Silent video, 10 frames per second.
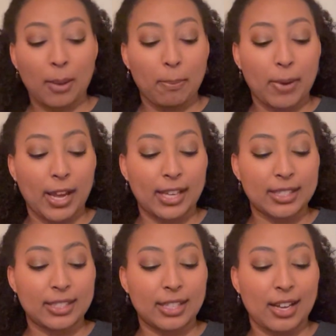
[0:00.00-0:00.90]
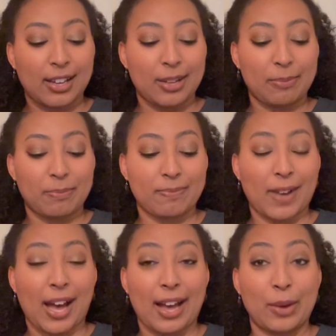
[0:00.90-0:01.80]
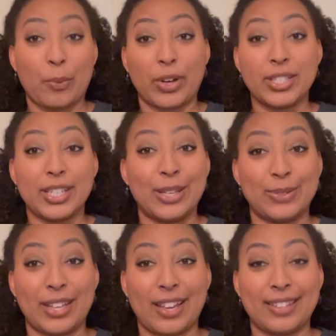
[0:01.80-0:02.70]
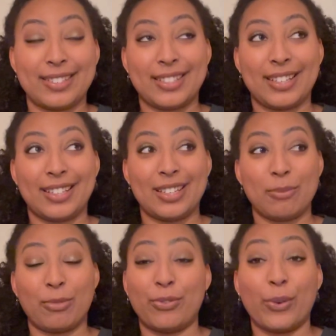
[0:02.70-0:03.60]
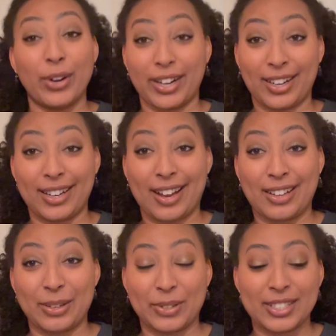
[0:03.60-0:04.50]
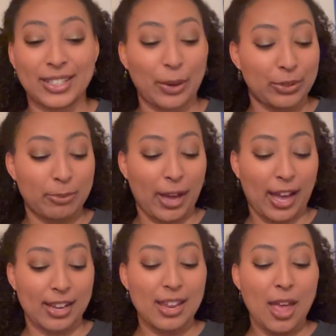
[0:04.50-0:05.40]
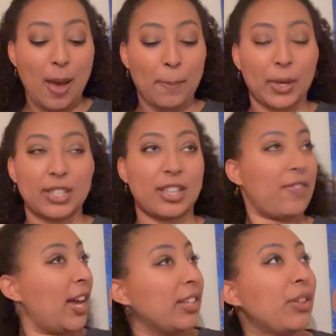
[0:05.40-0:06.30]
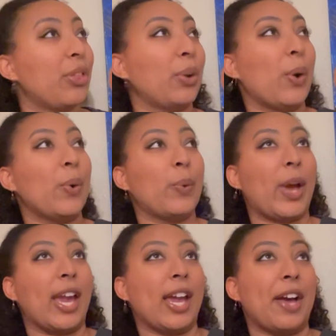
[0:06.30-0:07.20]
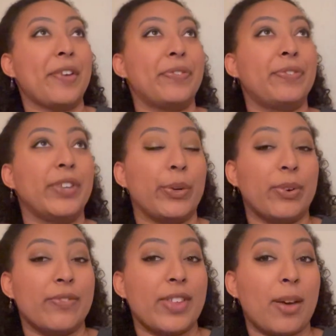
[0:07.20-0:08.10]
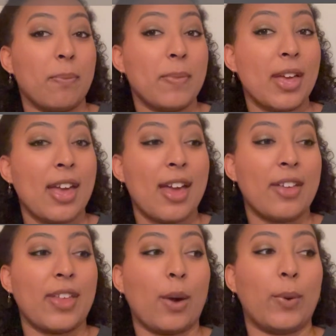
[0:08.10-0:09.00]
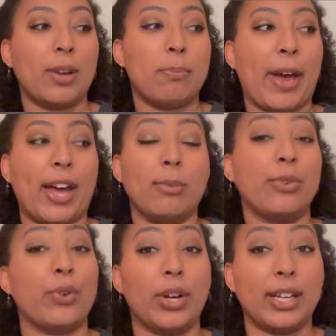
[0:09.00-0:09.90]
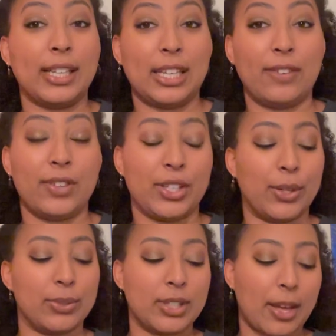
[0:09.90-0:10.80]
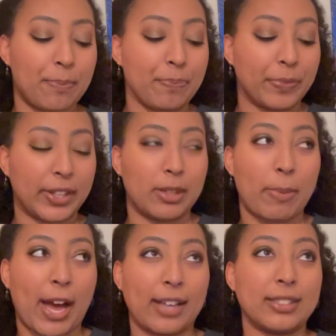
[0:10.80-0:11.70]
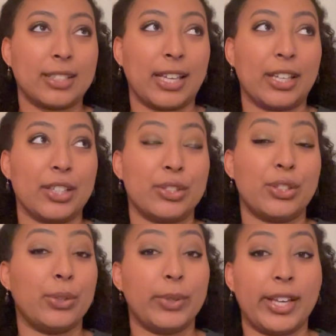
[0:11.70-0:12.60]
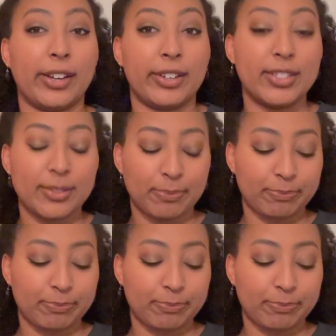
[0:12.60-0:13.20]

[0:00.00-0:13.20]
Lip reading: But I want to use it before I notice it goes bad, because I've had to throw away a few of them that went bad before I could even use them in the past like 2 years.